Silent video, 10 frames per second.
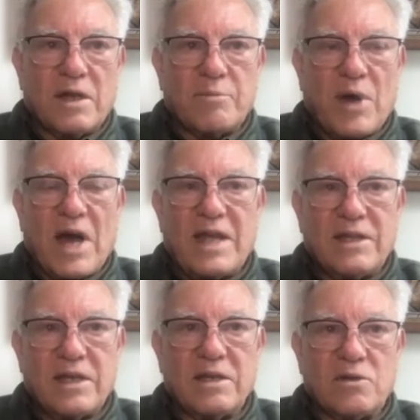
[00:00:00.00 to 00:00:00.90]
by
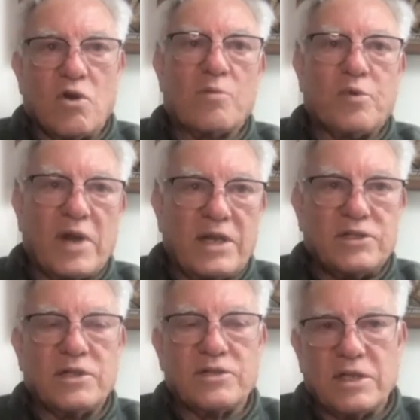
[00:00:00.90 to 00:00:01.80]
the
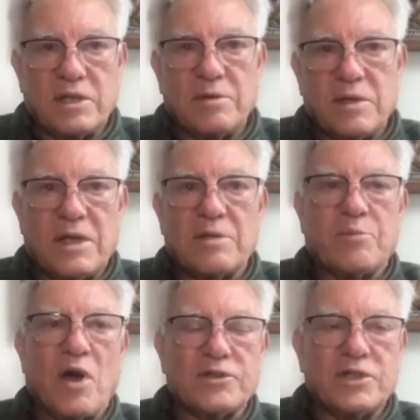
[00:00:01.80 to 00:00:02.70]
corporations and the
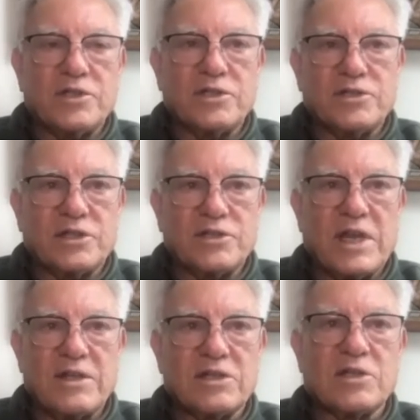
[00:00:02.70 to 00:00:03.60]
politicians to
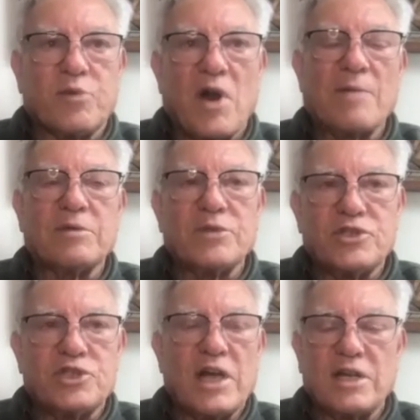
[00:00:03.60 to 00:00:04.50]
say that the problem is
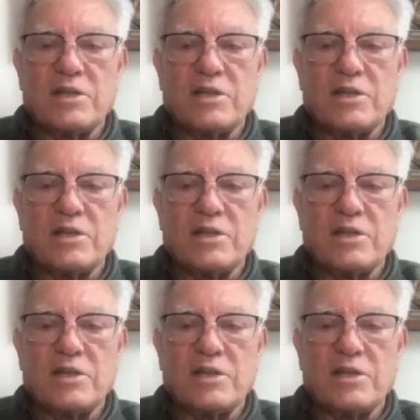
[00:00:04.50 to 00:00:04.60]
China,